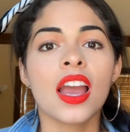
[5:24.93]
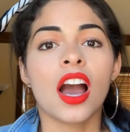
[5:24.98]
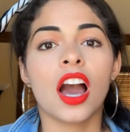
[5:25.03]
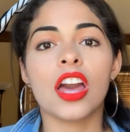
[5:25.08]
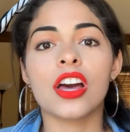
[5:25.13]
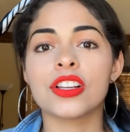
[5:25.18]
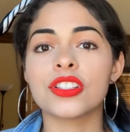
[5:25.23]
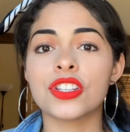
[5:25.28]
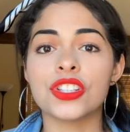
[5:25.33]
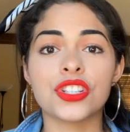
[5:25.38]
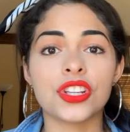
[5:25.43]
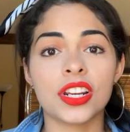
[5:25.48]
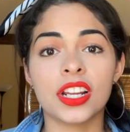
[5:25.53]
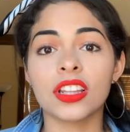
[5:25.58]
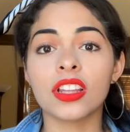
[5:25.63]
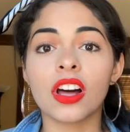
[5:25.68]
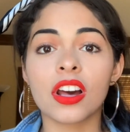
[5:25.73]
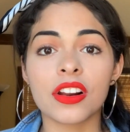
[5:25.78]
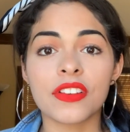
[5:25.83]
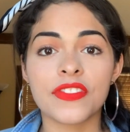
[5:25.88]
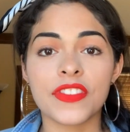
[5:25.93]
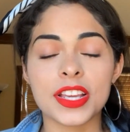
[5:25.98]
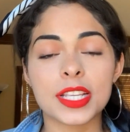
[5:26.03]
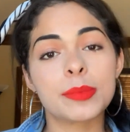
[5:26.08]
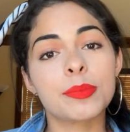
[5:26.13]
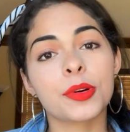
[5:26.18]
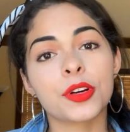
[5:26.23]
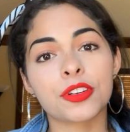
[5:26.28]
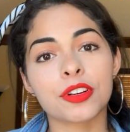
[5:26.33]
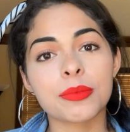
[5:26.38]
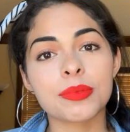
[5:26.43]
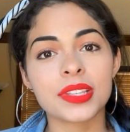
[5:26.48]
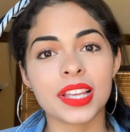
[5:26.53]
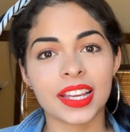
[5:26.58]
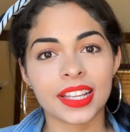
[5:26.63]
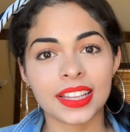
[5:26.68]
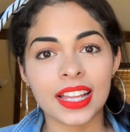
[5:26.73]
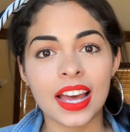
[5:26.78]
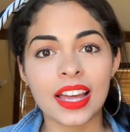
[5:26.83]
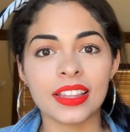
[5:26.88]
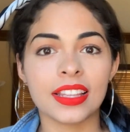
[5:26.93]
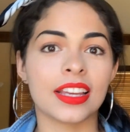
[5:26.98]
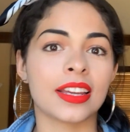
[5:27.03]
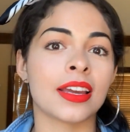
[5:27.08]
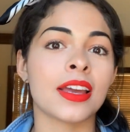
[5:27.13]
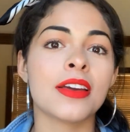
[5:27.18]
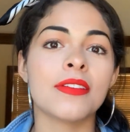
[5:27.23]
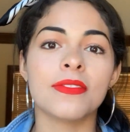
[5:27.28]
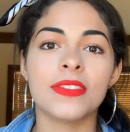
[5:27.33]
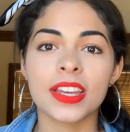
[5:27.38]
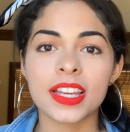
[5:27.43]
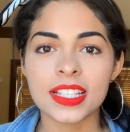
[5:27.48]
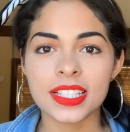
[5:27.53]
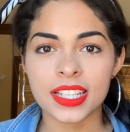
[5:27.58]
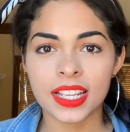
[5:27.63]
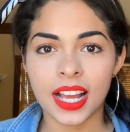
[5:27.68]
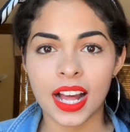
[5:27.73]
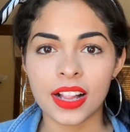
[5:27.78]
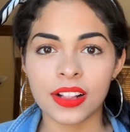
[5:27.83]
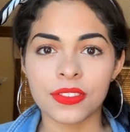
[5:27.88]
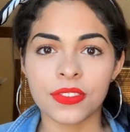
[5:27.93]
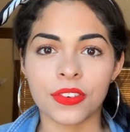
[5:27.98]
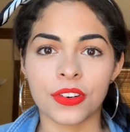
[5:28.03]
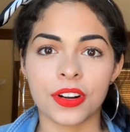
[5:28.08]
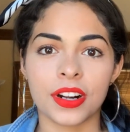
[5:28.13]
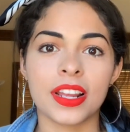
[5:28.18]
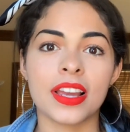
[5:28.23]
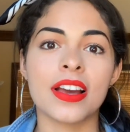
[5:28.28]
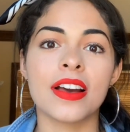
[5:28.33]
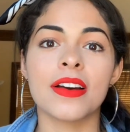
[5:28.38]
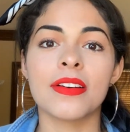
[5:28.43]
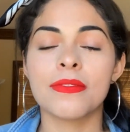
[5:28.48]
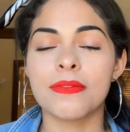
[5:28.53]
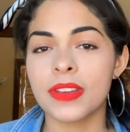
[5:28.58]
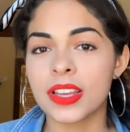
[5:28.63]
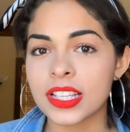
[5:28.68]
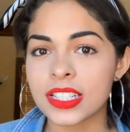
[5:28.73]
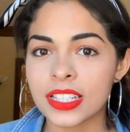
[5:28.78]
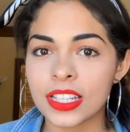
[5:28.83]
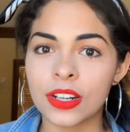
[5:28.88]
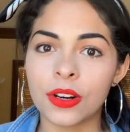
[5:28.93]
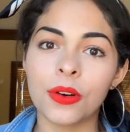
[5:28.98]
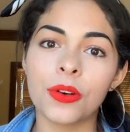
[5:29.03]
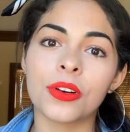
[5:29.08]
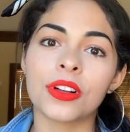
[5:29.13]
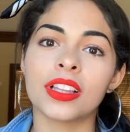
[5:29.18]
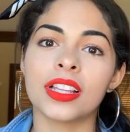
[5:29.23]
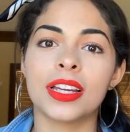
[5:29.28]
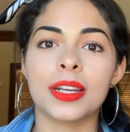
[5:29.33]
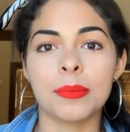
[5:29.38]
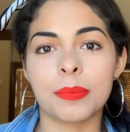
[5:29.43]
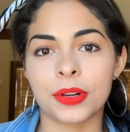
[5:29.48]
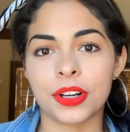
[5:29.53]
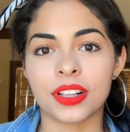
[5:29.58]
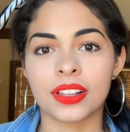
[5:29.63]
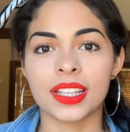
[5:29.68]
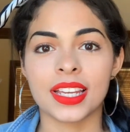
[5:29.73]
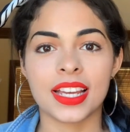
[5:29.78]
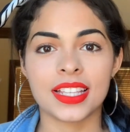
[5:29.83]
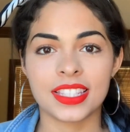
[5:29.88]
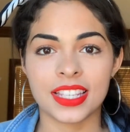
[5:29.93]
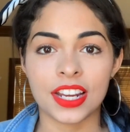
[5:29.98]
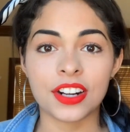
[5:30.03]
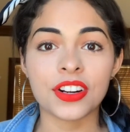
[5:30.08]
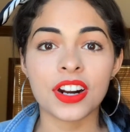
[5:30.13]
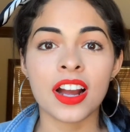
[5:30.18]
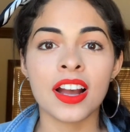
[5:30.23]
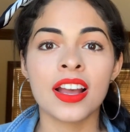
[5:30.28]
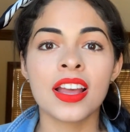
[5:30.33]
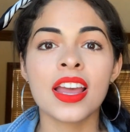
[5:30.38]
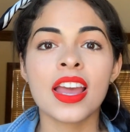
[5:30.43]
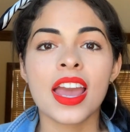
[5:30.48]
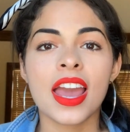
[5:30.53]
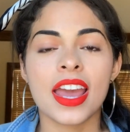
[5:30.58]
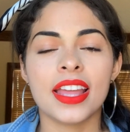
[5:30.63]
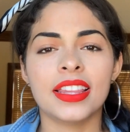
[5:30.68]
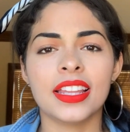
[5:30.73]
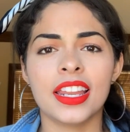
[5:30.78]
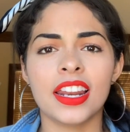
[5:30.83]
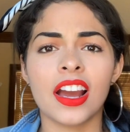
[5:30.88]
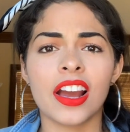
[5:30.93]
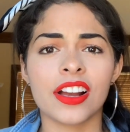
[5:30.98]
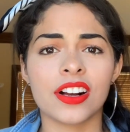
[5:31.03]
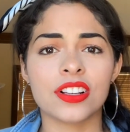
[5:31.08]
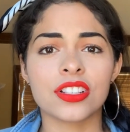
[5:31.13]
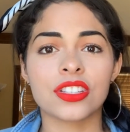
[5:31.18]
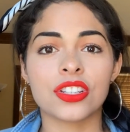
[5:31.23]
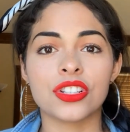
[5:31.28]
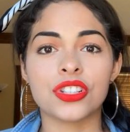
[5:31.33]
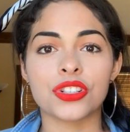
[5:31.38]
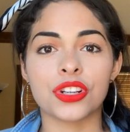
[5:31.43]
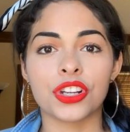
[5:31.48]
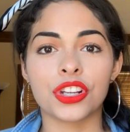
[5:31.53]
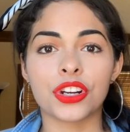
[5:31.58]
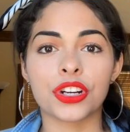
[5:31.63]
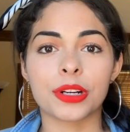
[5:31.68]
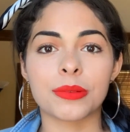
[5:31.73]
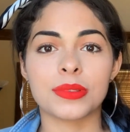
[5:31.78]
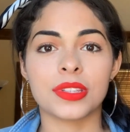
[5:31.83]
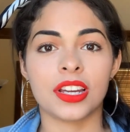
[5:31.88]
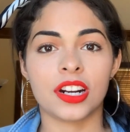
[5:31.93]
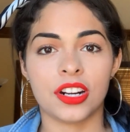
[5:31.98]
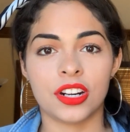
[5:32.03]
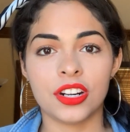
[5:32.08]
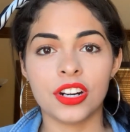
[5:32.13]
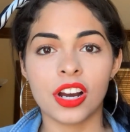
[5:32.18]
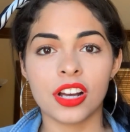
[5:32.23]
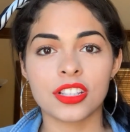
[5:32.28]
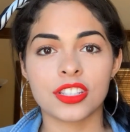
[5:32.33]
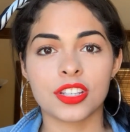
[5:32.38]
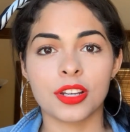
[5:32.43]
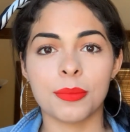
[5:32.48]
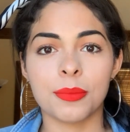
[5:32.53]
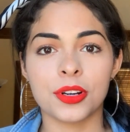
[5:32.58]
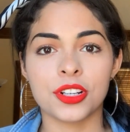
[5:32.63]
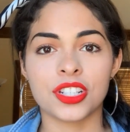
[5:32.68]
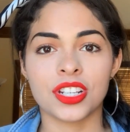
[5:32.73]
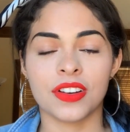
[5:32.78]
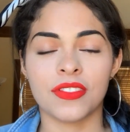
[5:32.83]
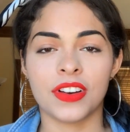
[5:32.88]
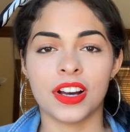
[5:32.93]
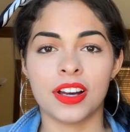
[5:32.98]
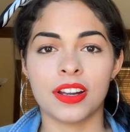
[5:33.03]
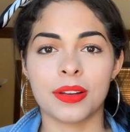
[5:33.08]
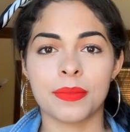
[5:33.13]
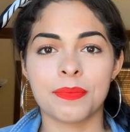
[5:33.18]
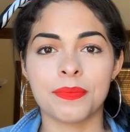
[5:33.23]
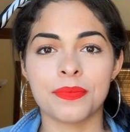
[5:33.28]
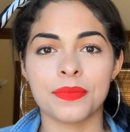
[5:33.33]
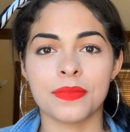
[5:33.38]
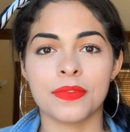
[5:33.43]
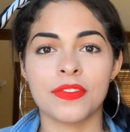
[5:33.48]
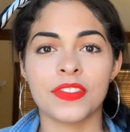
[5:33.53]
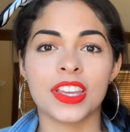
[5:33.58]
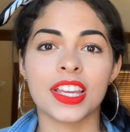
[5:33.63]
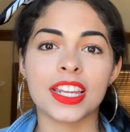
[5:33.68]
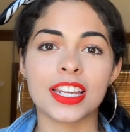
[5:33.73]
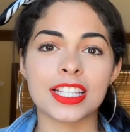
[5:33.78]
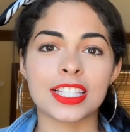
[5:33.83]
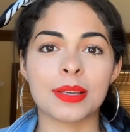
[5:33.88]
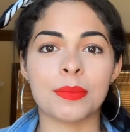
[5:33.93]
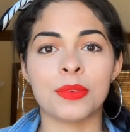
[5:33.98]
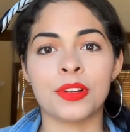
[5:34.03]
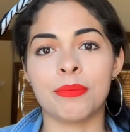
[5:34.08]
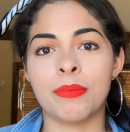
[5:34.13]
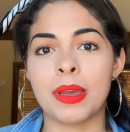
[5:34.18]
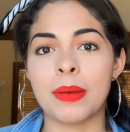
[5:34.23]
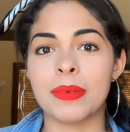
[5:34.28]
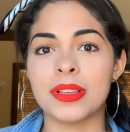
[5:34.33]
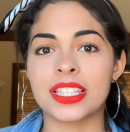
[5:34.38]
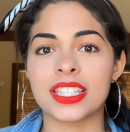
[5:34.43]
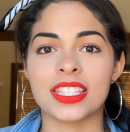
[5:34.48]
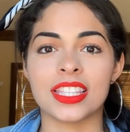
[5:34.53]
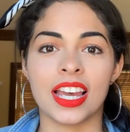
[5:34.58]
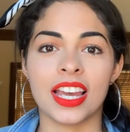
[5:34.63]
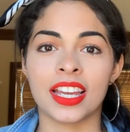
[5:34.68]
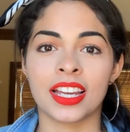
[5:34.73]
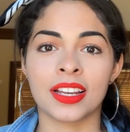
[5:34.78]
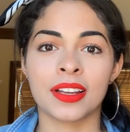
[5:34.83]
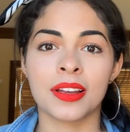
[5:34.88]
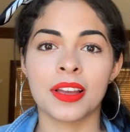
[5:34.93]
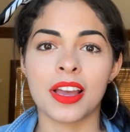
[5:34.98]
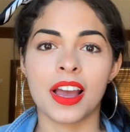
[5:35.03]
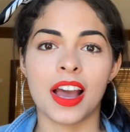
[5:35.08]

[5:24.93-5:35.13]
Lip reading: I also join a lot of Facebook groups like that, like Vegans in California, Vegans in Oakland, Berkeley, etc. And then I also join groups that are not so much about veganism, but maybe it's like